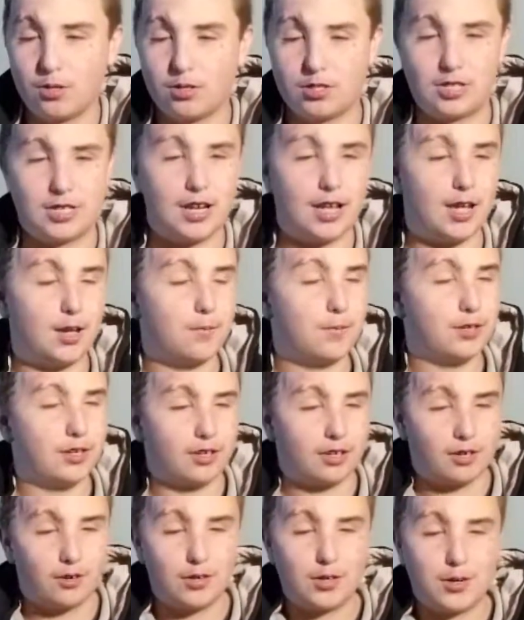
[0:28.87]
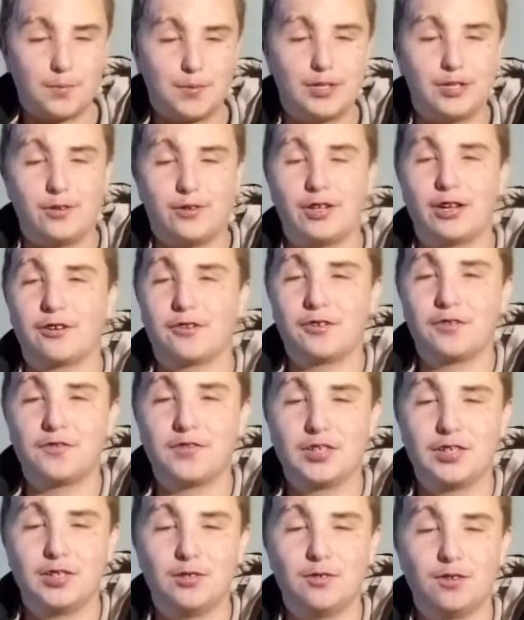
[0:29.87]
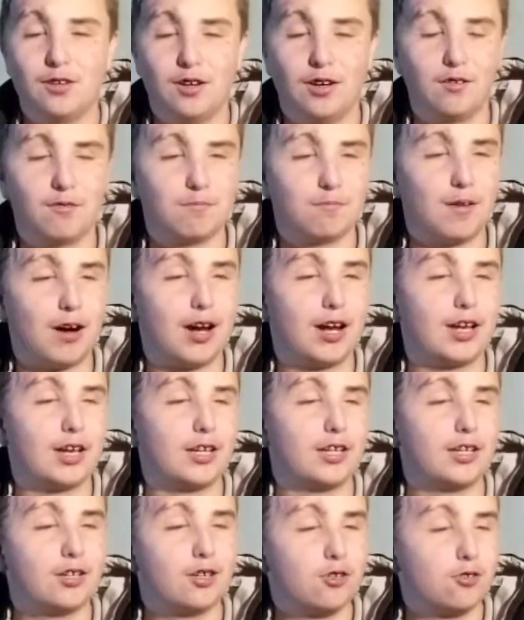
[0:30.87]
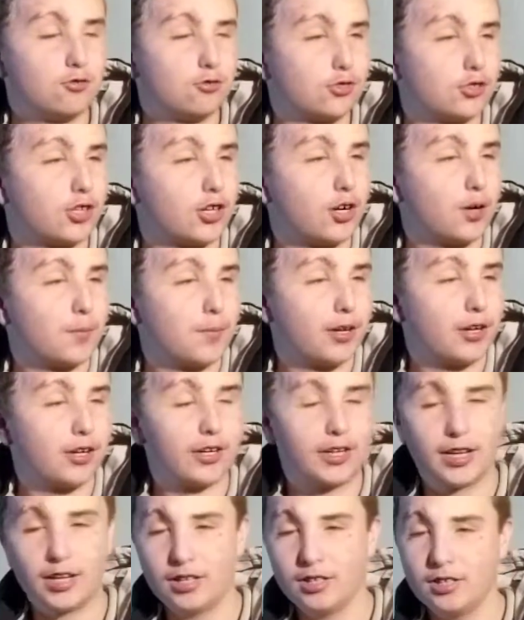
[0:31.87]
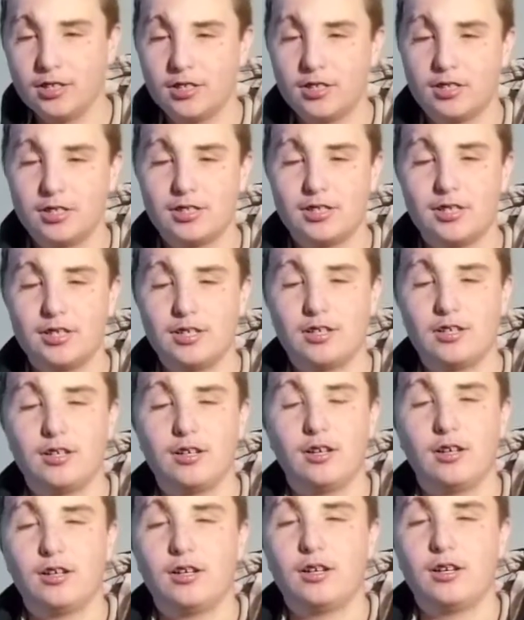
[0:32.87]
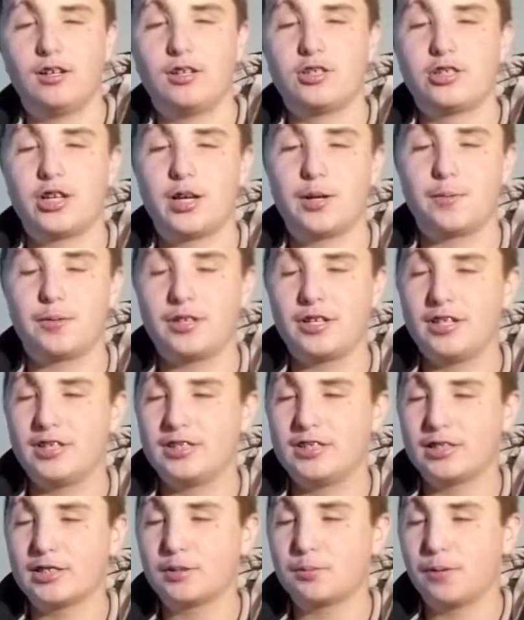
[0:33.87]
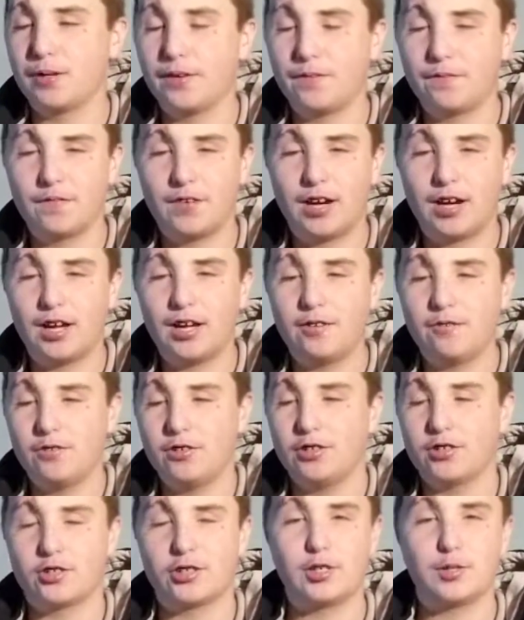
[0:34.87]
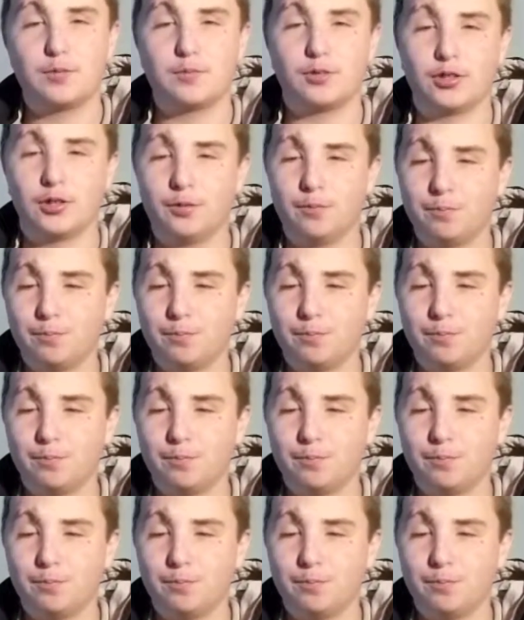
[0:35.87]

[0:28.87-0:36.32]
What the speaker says: today we are going to be doing a review of my Ruger American chambered in 6.5 Creedmoor.